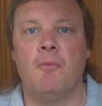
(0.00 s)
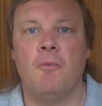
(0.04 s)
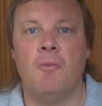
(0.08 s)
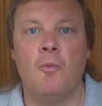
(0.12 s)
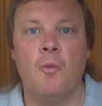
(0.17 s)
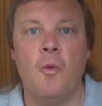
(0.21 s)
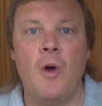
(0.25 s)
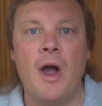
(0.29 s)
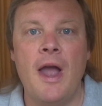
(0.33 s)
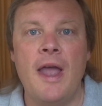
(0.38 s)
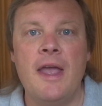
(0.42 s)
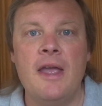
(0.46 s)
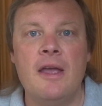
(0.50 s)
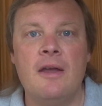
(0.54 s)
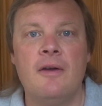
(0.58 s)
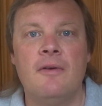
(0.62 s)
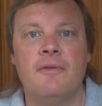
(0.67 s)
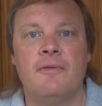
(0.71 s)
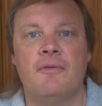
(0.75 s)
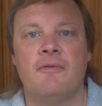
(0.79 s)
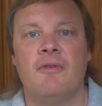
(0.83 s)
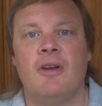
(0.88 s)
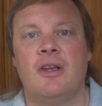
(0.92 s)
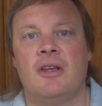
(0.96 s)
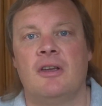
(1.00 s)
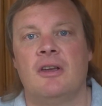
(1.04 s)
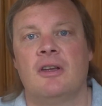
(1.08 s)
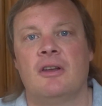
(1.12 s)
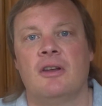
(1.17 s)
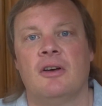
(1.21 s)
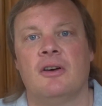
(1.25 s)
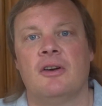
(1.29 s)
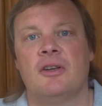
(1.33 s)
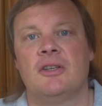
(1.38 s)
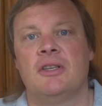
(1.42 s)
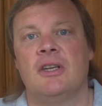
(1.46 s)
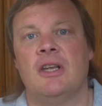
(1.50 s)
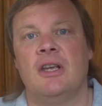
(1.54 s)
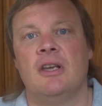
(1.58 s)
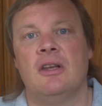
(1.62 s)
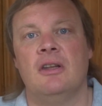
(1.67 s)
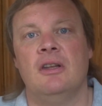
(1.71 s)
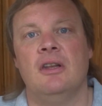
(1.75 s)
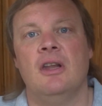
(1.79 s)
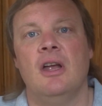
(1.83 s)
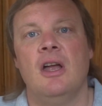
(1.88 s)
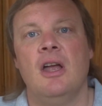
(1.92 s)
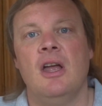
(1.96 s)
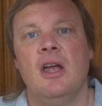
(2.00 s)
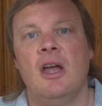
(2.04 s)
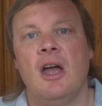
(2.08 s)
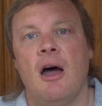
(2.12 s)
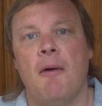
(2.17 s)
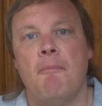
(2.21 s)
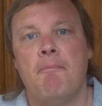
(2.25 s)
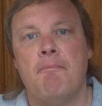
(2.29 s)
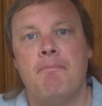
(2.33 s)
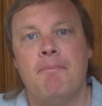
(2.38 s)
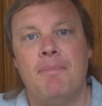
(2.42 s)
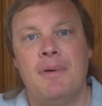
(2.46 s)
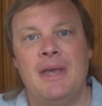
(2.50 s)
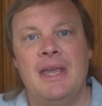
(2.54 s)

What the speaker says: way of recognising and